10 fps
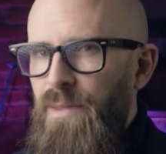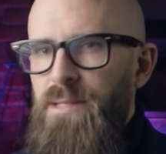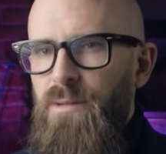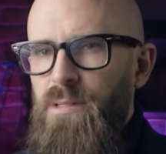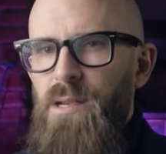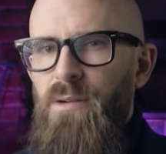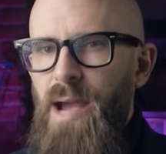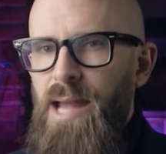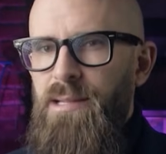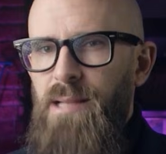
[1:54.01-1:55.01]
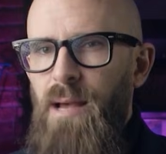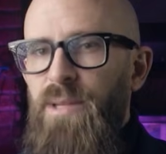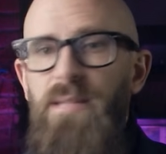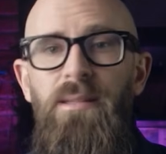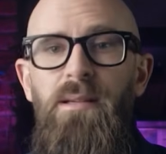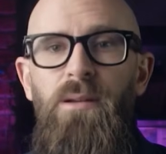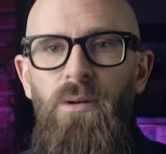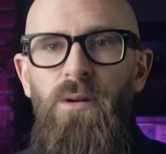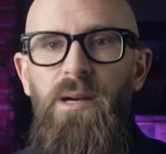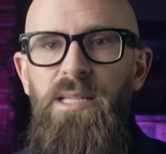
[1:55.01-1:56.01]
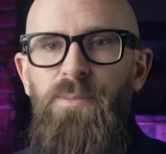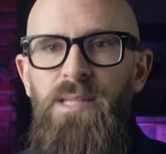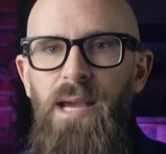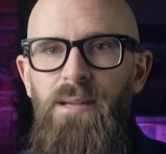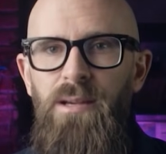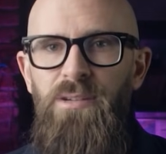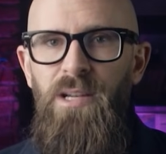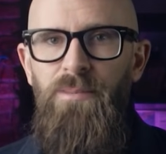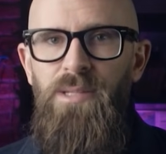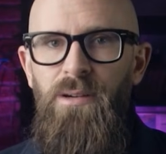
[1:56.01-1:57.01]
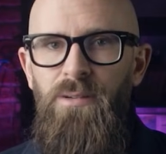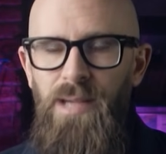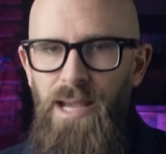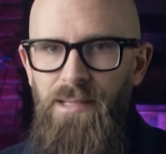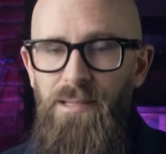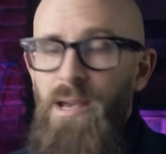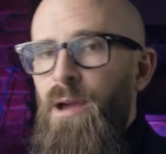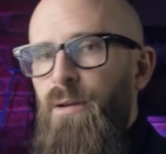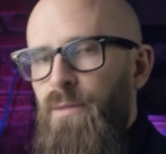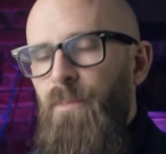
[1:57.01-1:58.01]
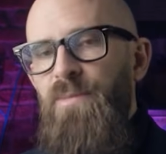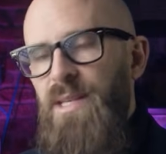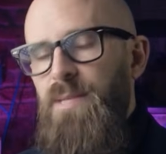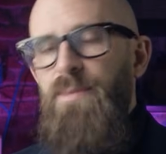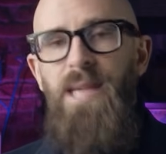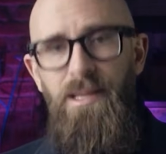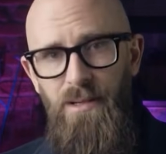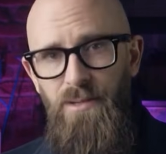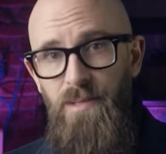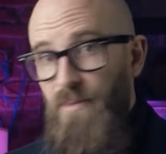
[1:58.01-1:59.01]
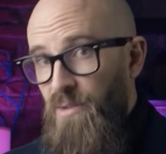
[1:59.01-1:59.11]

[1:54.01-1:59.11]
this also ends up in the glorious potato chips created from these potatoes.